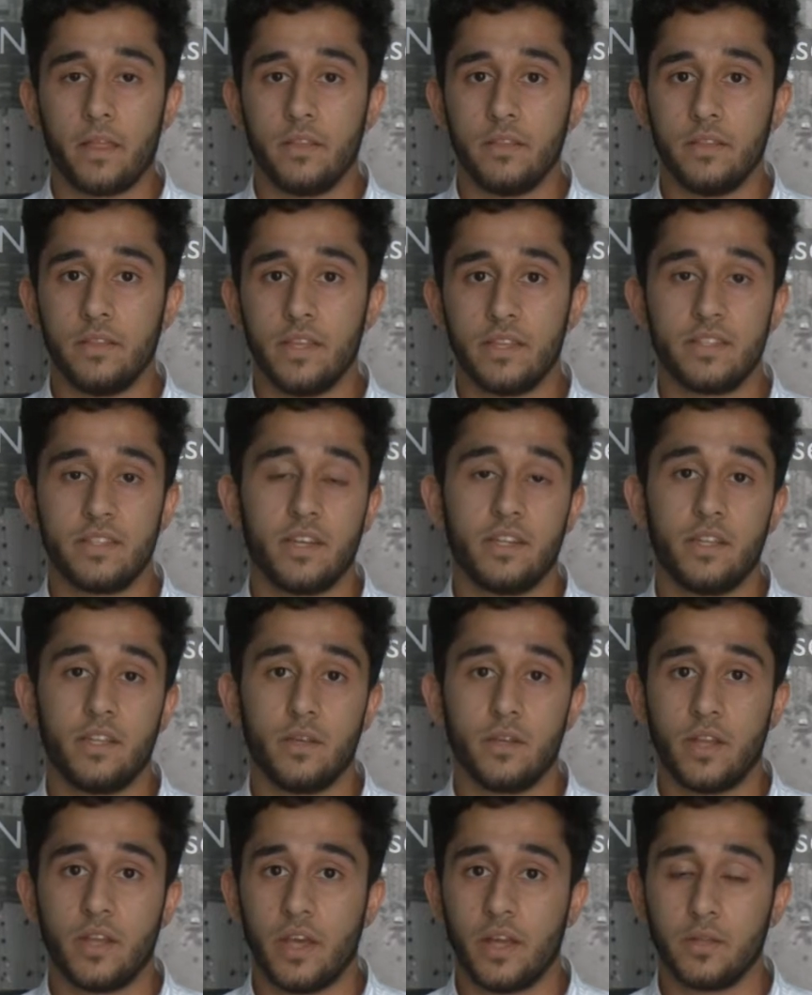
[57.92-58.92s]
They said
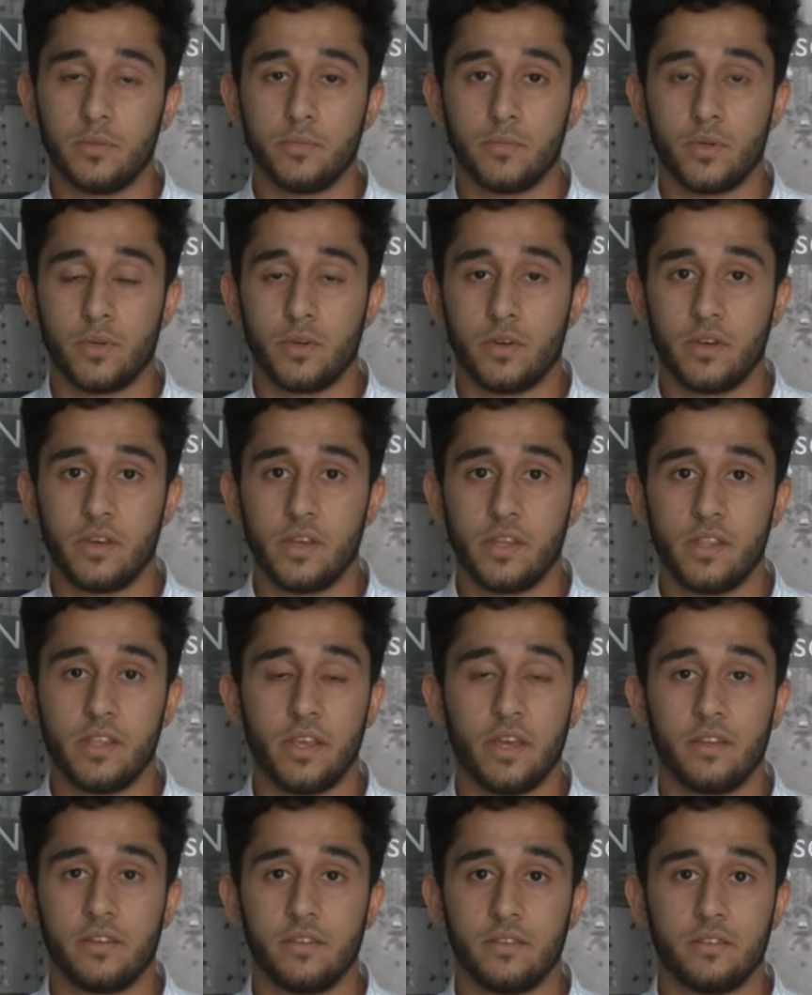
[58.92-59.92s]
they'd help, but in the
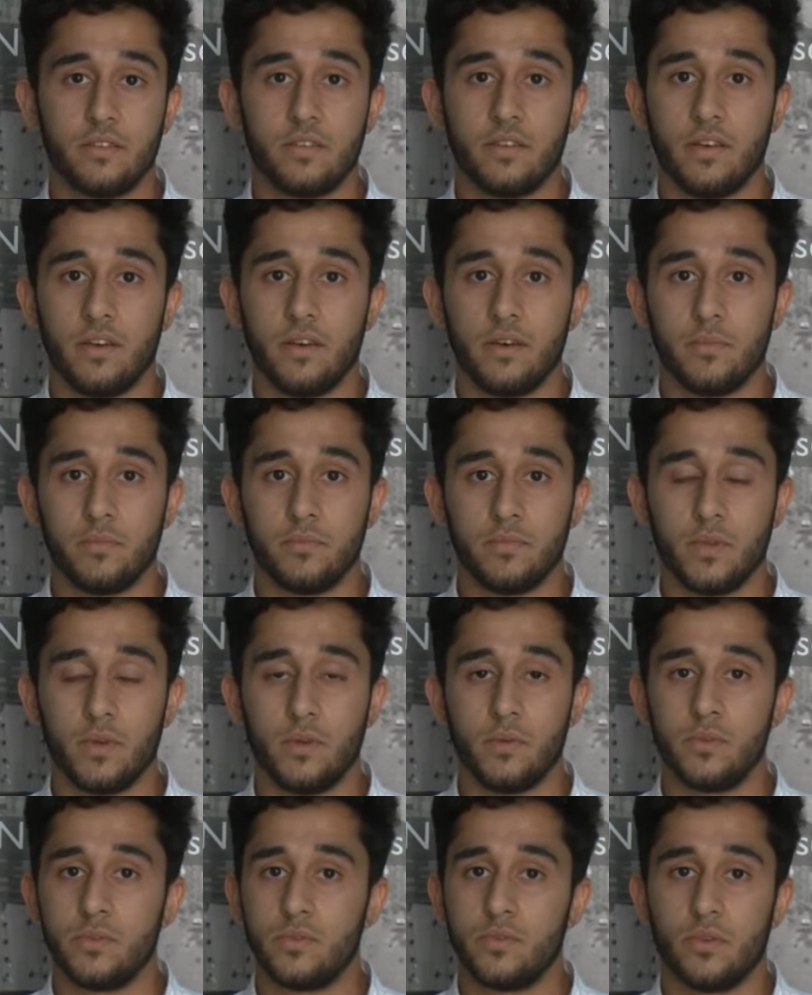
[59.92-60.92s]
end it
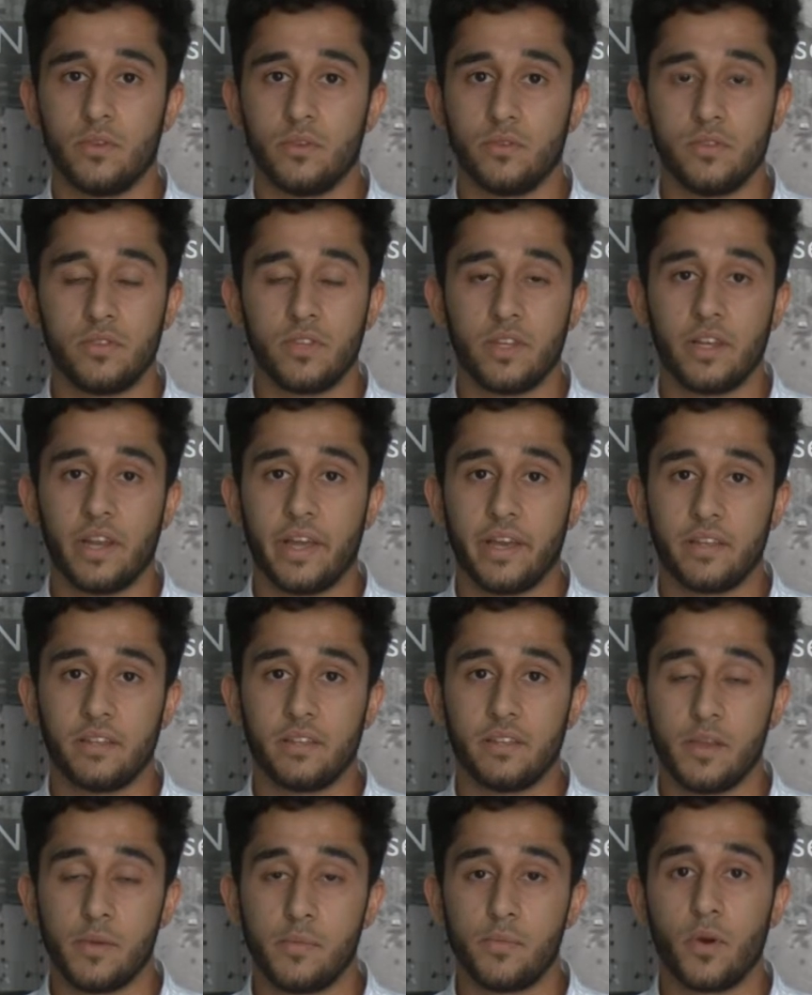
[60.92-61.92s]
was nothing like
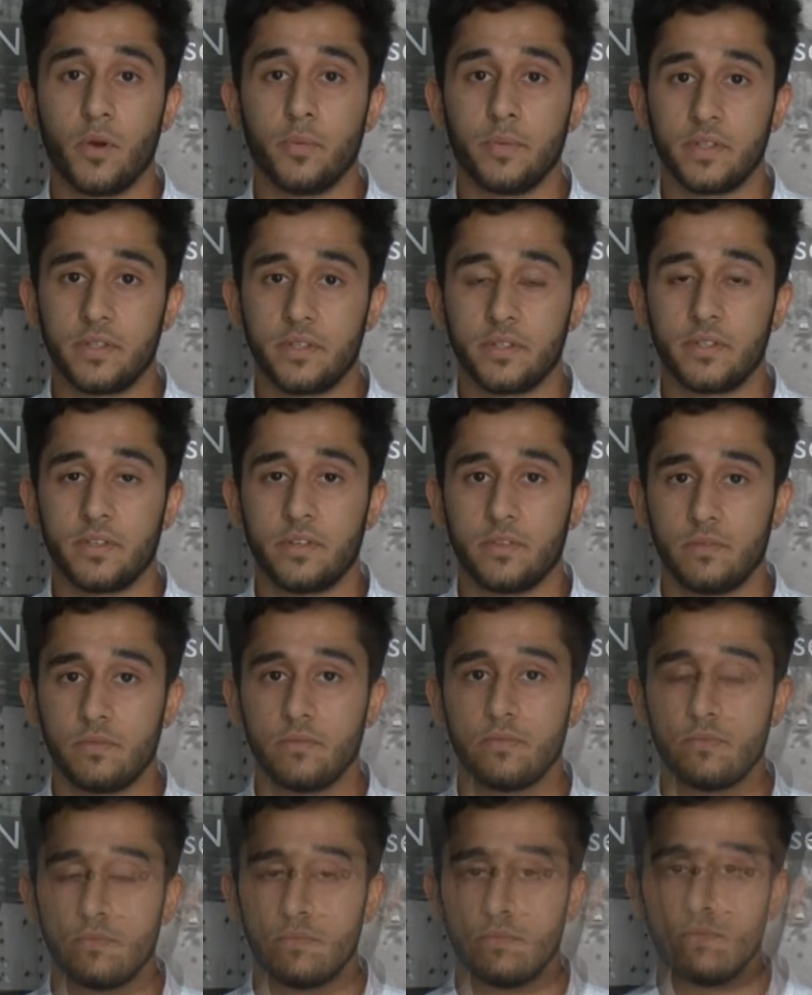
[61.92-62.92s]
they promised.
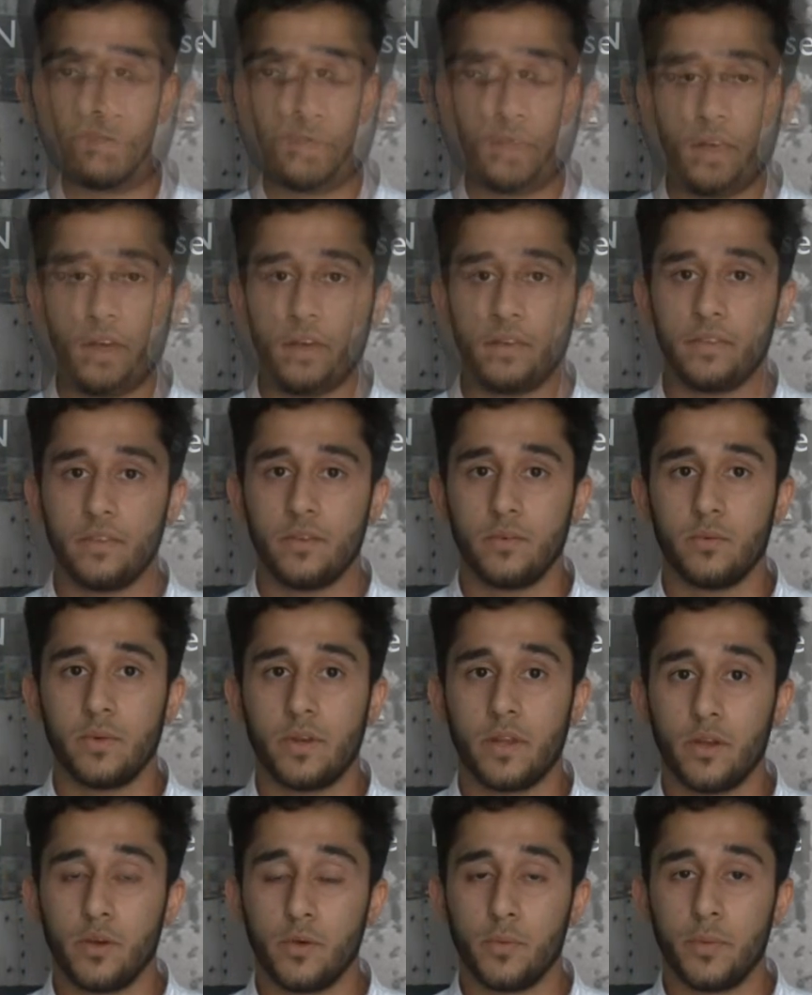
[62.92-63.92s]
I think when I go